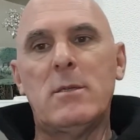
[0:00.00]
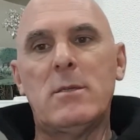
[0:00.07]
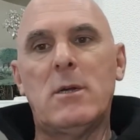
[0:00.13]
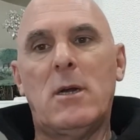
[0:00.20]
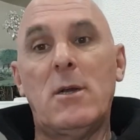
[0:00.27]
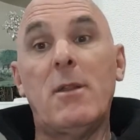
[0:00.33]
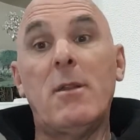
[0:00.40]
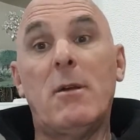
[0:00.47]

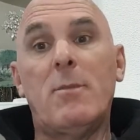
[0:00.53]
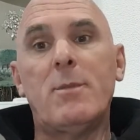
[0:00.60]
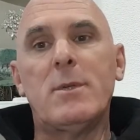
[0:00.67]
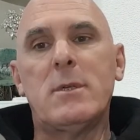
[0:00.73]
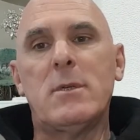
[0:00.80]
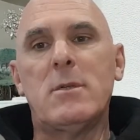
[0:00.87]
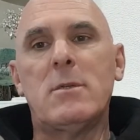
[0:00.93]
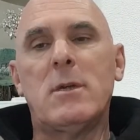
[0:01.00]
kind of the
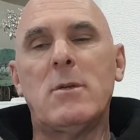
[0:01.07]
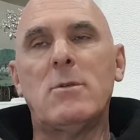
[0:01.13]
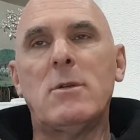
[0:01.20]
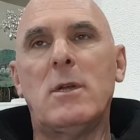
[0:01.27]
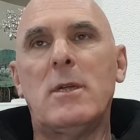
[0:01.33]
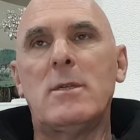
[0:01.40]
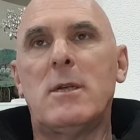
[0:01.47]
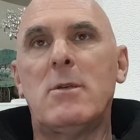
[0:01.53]
opposite of
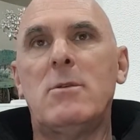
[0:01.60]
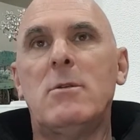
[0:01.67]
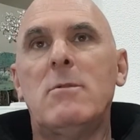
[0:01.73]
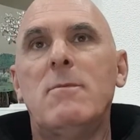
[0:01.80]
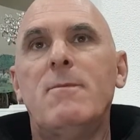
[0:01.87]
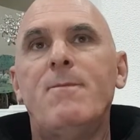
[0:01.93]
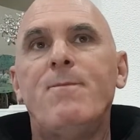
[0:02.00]
socialisation.